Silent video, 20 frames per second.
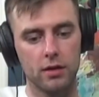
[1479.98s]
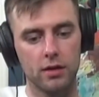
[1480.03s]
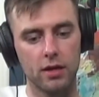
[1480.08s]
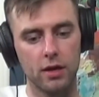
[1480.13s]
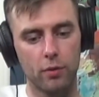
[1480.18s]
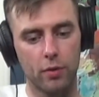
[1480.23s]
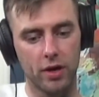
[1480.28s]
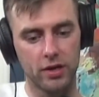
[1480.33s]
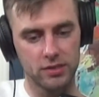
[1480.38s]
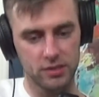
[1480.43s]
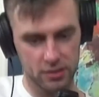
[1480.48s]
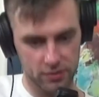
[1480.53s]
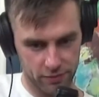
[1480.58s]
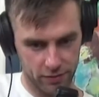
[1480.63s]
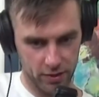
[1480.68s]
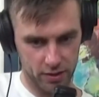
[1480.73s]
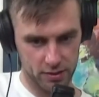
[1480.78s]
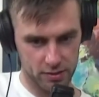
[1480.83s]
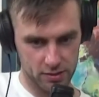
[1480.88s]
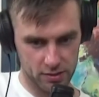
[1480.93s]
Yeah, why doesn't it
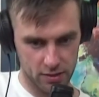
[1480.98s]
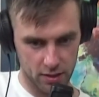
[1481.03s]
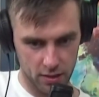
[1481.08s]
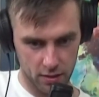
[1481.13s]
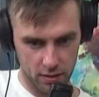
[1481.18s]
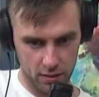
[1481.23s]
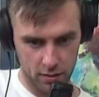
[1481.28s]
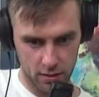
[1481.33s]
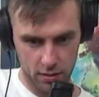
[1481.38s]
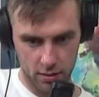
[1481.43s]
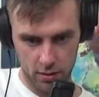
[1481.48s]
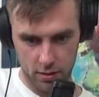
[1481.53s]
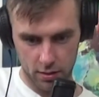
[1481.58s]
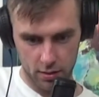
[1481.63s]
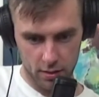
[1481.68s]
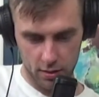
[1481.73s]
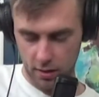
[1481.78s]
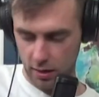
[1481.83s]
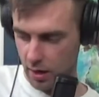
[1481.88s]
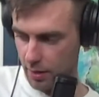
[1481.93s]
fucking say?
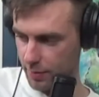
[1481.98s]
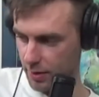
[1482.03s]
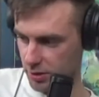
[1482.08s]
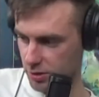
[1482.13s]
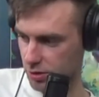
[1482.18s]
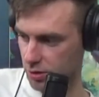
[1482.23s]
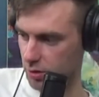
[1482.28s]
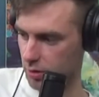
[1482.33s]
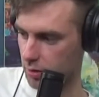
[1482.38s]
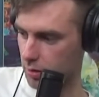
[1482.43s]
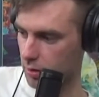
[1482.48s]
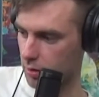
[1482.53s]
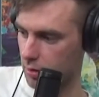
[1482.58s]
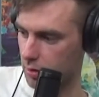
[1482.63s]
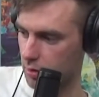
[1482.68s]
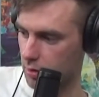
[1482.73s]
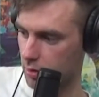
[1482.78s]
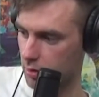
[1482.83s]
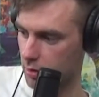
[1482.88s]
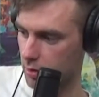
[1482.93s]
I'm not sure.
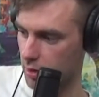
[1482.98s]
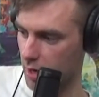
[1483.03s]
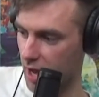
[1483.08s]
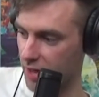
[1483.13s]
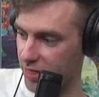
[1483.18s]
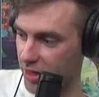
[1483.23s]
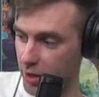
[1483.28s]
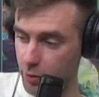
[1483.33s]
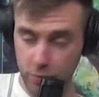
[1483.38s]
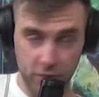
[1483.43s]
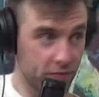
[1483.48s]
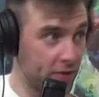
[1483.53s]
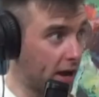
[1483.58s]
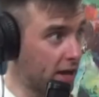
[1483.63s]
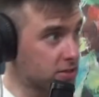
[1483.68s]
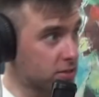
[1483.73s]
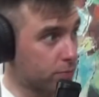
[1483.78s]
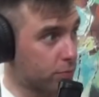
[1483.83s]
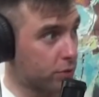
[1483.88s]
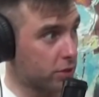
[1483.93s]
I think we've
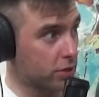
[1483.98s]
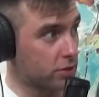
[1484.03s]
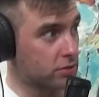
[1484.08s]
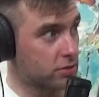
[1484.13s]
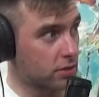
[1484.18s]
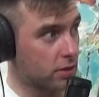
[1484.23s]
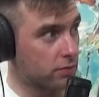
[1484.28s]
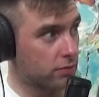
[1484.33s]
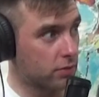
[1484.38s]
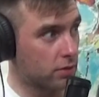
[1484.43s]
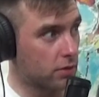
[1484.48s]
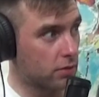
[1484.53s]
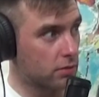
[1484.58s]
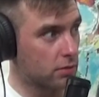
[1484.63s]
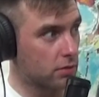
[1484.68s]
got some pretty good stuff, though.